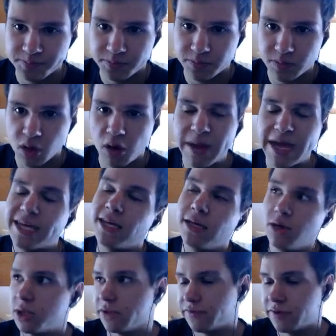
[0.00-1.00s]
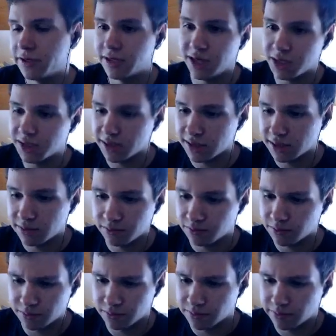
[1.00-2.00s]
or making use of intelligence,
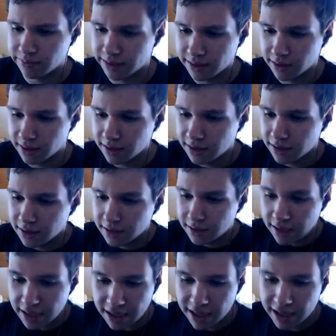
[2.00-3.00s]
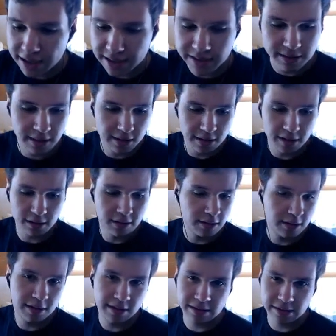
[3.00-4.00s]
but they last
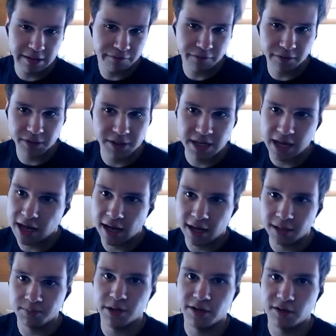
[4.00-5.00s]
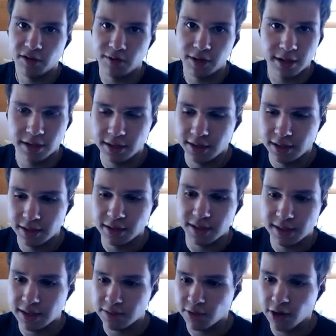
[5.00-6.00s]
uh, a different time period and
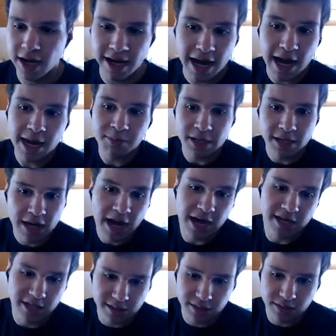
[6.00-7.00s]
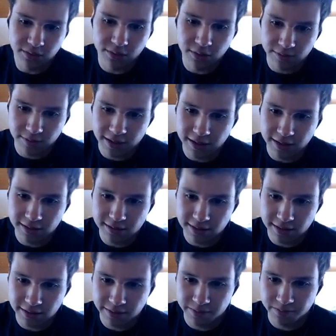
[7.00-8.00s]
etc. And I'm in the highest school, right?
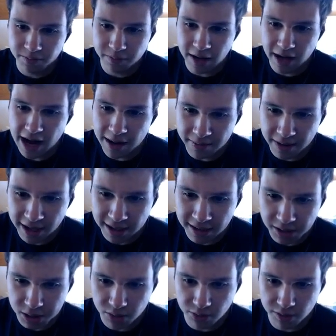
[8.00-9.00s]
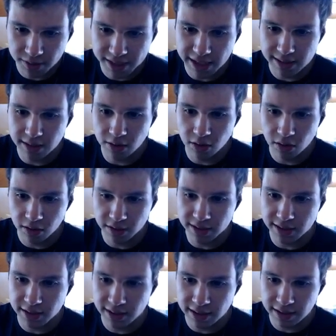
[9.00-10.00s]
Like my, uh, my school takes the
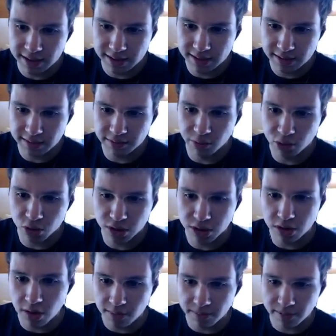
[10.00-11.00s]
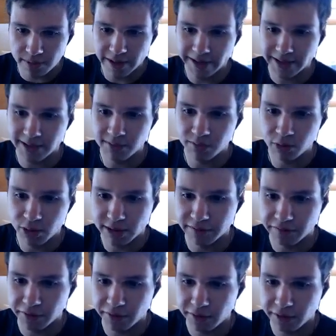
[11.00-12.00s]
longest, and that's the most complex and most
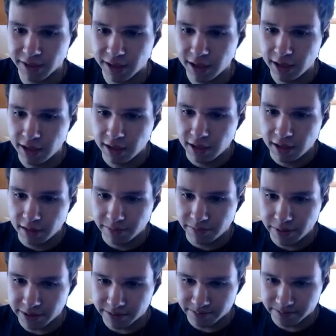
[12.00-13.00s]
difficult, but.